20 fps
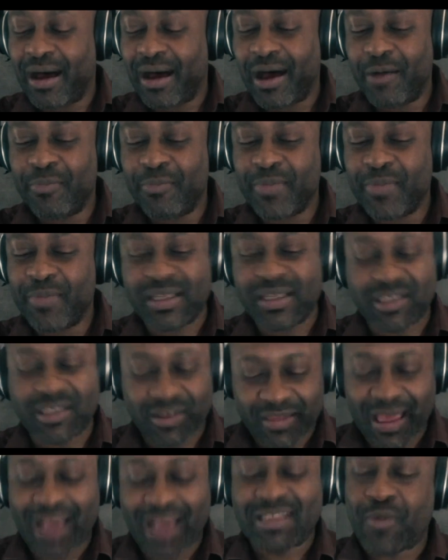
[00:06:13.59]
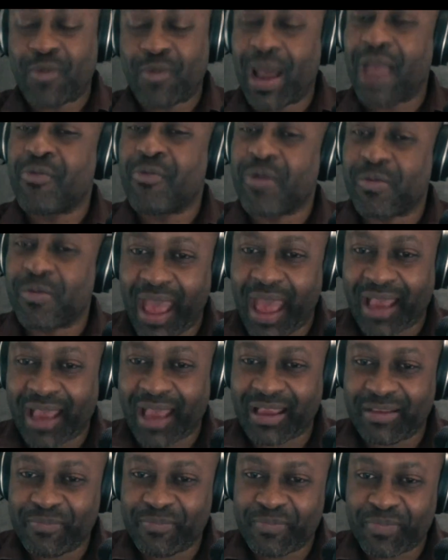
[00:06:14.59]
And so that's why we're
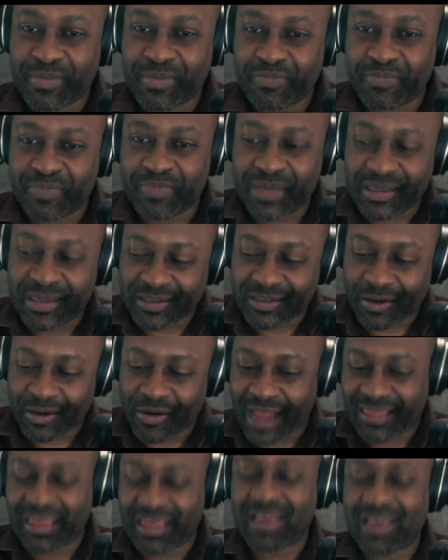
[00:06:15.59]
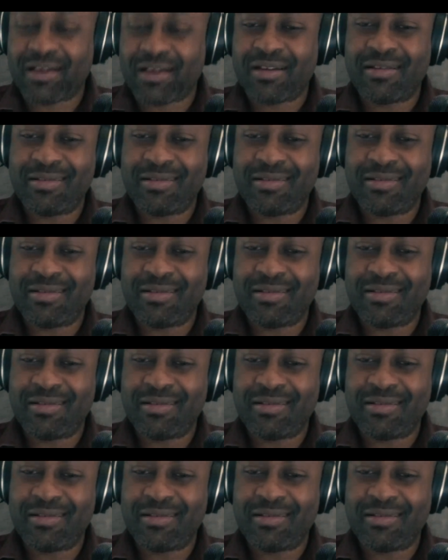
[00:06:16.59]
back. So I think